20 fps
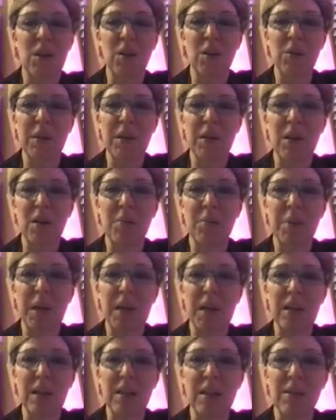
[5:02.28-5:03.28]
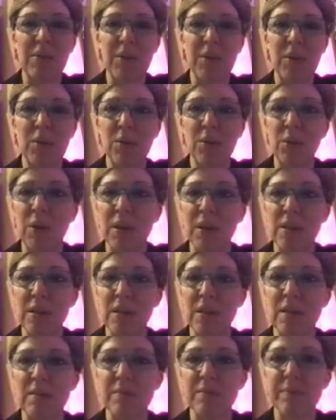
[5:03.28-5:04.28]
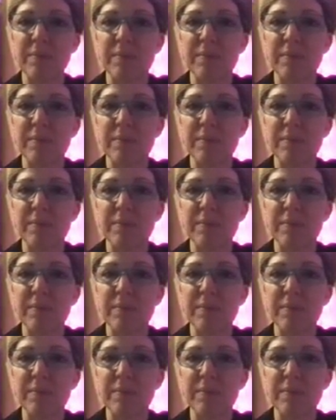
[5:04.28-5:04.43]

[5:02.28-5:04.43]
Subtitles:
here we are back at the Fertile Crescent.